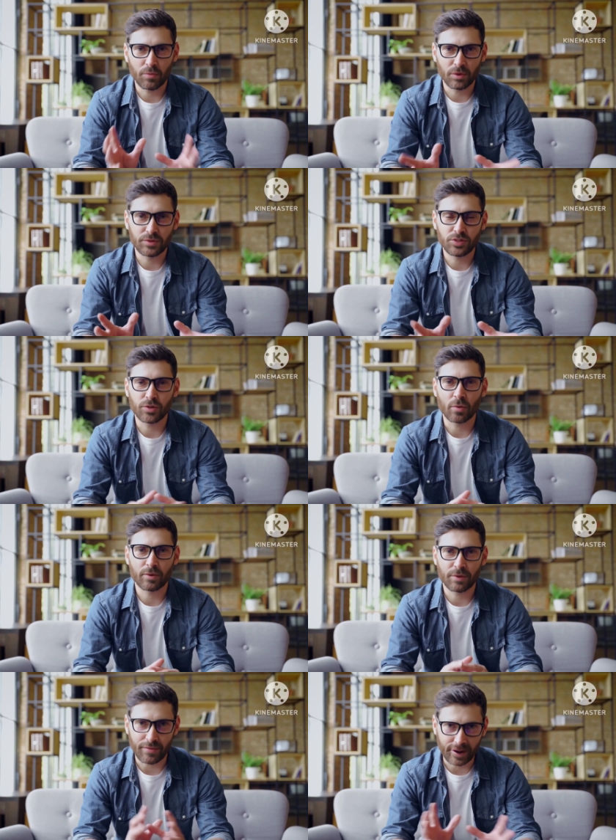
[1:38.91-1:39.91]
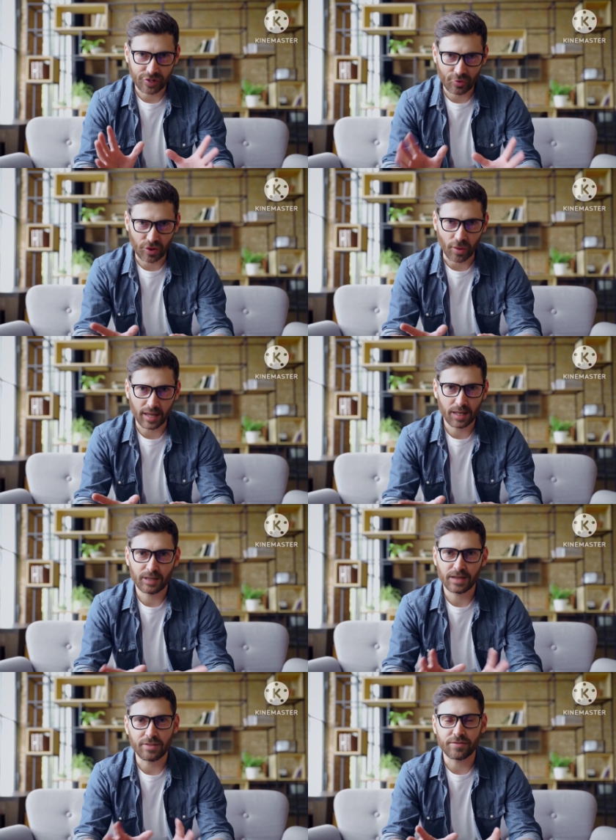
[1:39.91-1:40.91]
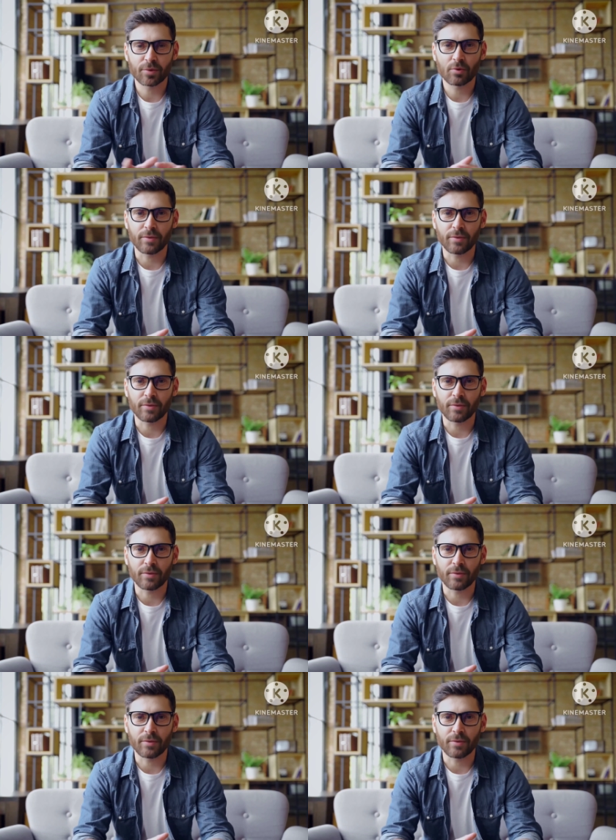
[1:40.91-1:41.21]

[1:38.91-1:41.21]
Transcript: with the shoulder eventually regaining its full